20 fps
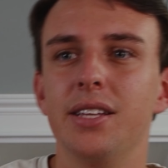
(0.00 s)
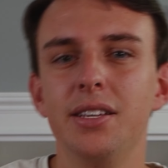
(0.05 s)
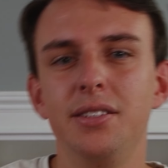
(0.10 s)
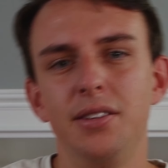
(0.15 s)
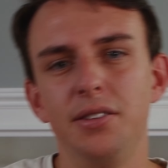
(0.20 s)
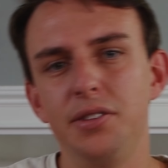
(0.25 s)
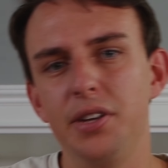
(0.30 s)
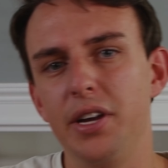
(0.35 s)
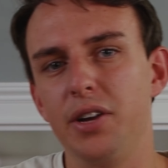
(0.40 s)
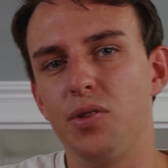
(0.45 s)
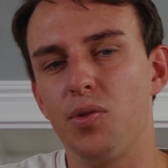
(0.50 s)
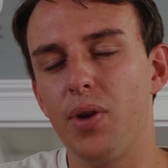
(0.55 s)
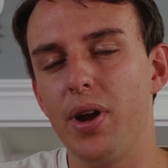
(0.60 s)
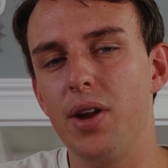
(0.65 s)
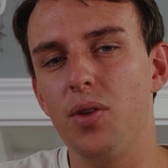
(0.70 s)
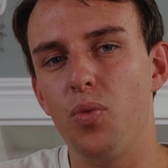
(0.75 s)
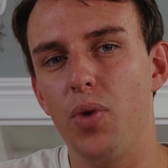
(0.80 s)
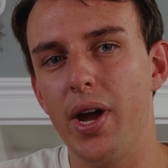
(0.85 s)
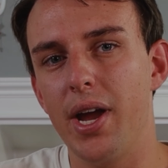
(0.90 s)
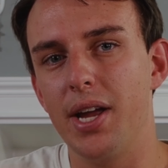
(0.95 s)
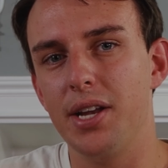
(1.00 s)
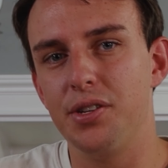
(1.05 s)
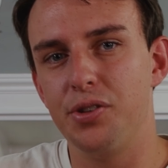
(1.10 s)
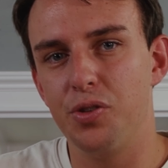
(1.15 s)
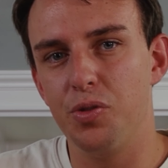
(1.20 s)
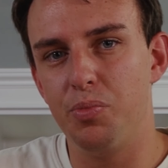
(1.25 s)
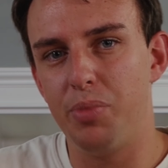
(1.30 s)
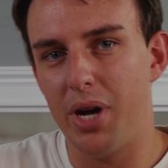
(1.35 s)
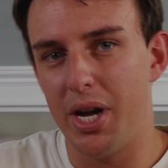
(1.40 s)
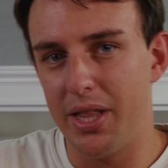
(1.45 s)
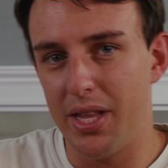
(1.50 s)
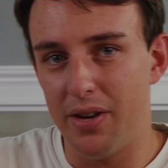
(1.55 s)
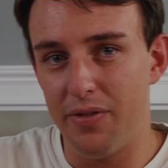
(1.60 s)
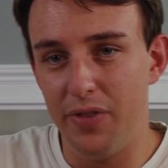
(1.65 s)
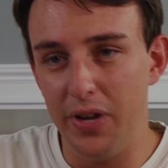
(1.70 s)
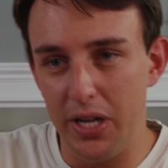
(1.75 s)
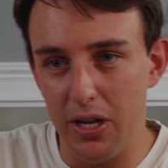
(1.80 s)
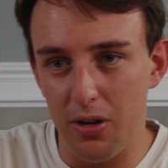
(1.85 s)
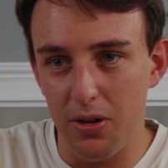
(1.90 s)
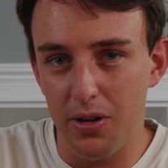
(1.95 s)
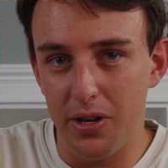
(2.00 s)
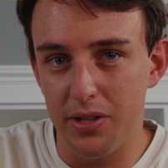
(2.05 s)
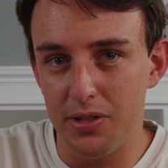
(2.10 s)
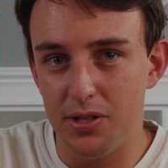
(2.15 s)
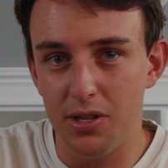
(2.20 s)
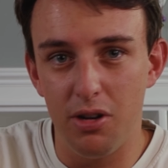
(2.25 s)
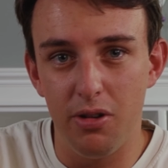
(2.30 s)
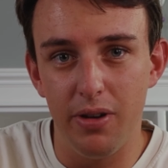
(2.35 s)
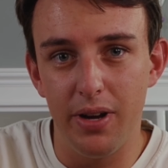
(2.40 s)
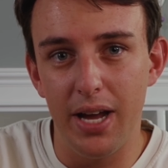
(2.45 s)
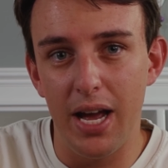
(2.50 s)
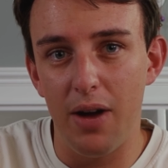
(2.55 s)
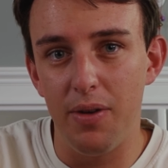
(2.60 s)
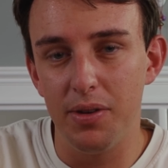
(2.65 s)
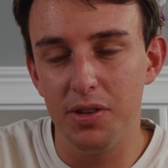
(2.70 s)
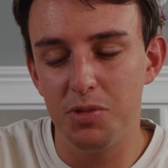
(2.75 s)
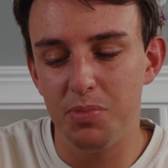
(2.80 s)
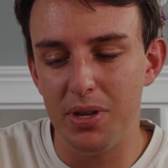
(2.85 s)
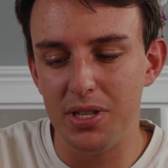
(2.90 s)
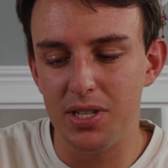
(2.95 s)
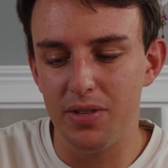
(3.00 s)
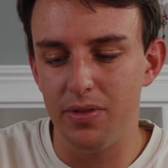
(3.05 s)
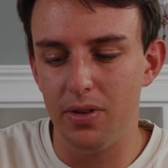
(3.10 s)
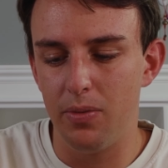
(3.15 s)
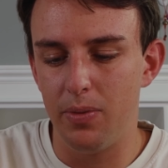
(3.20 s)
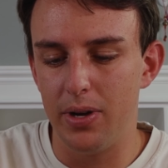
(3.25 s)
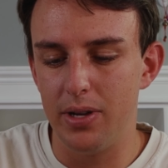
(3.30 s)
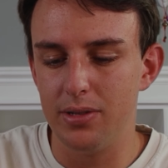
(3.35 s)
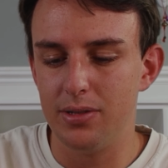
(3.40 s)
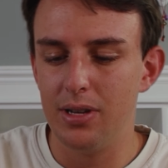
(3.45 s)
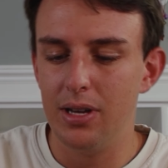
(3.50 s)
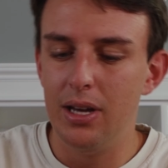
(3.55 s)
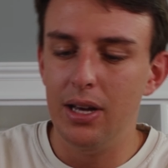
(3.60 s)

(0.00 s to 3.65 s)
this is a great way to buy that figure, considering how expensive it was.